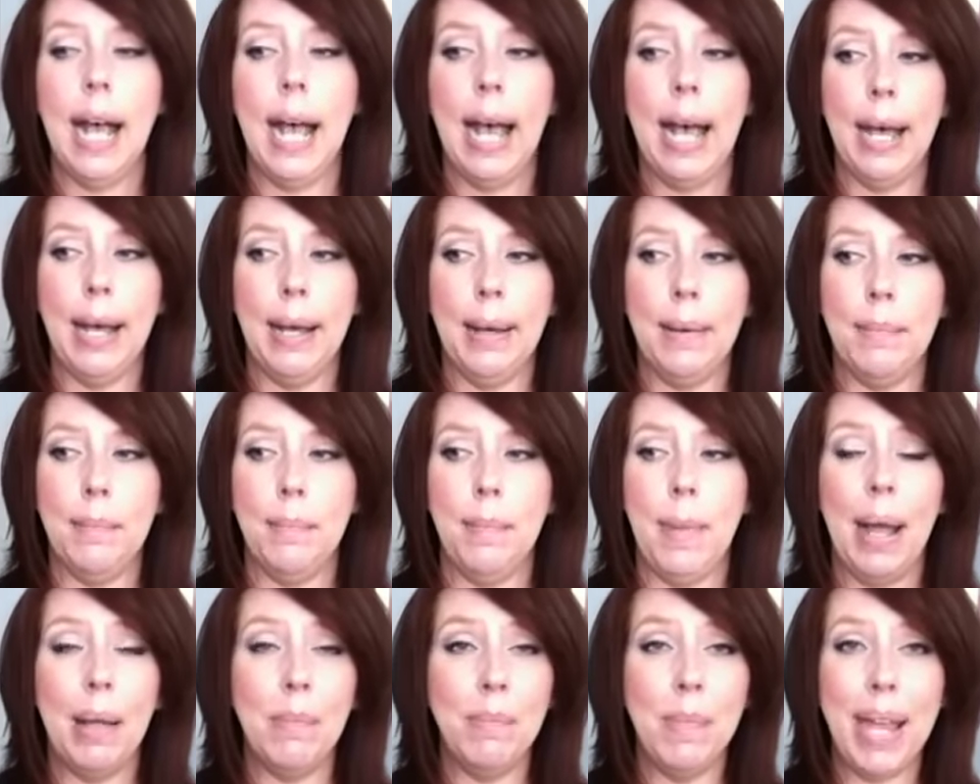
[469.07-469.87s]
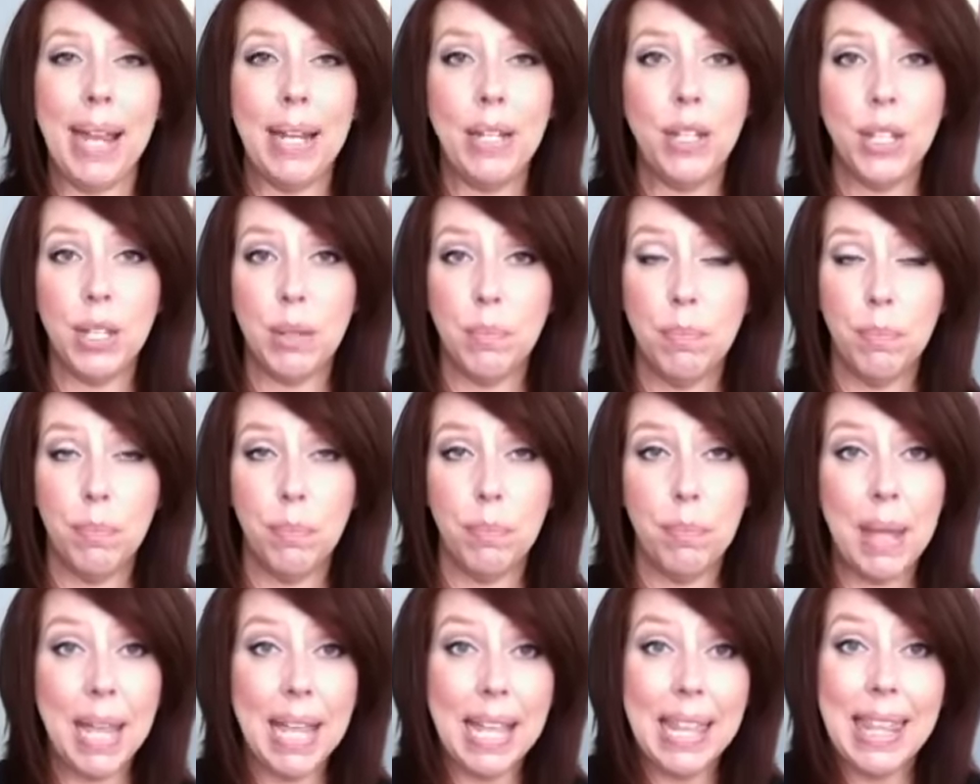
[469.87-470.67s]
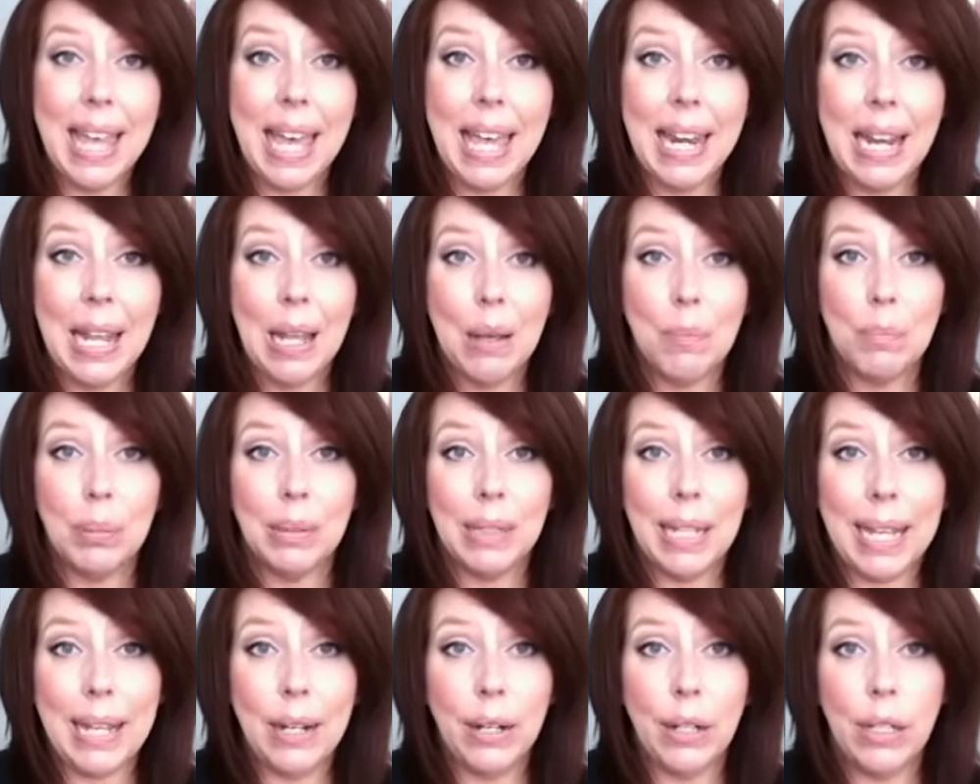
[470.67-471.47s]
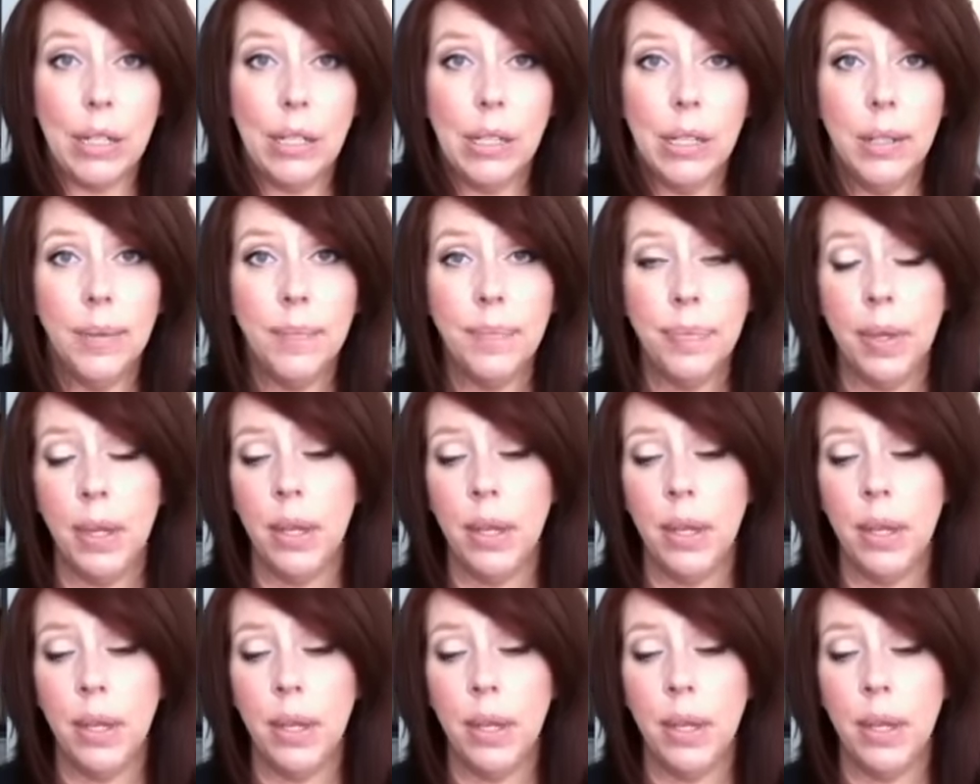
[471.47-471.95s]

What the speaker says: I may just pick that up later